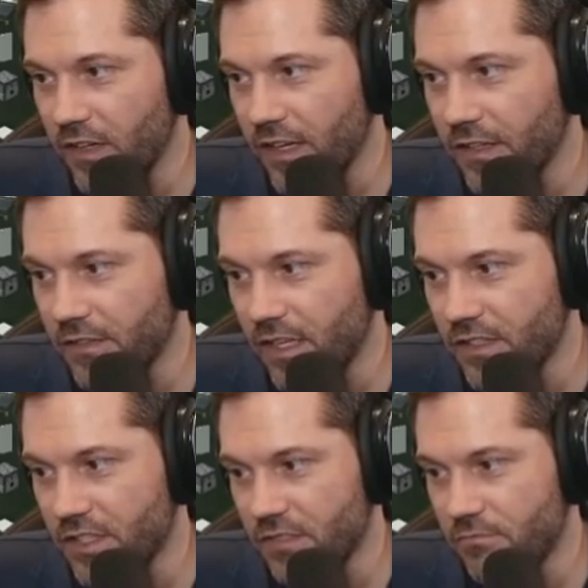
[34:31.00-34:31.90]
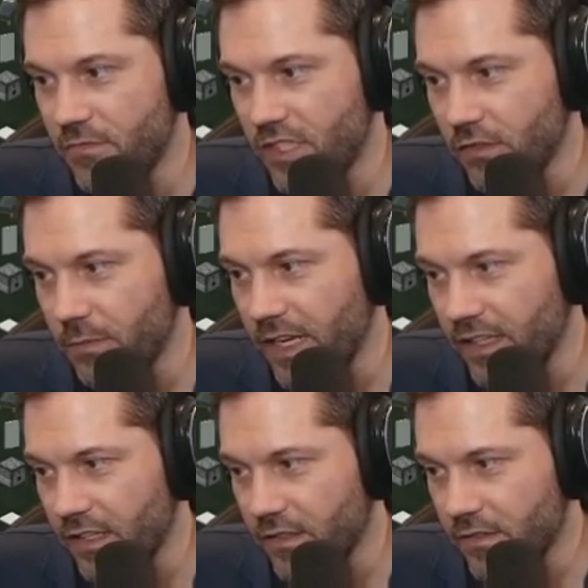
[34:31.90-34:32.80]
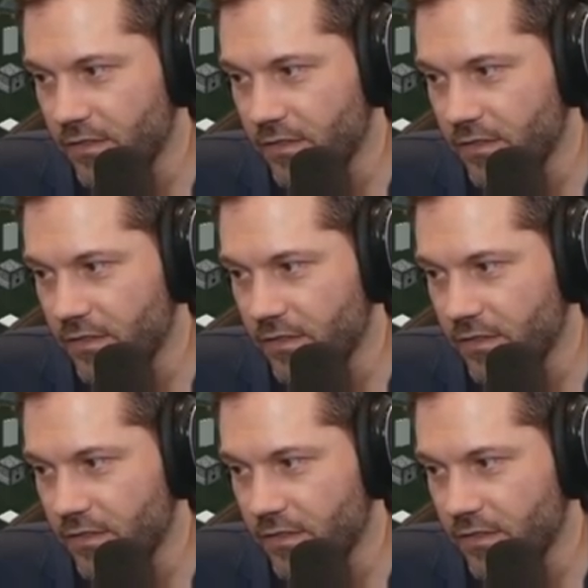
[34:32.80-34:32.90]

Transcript: and I they're just chilling back there.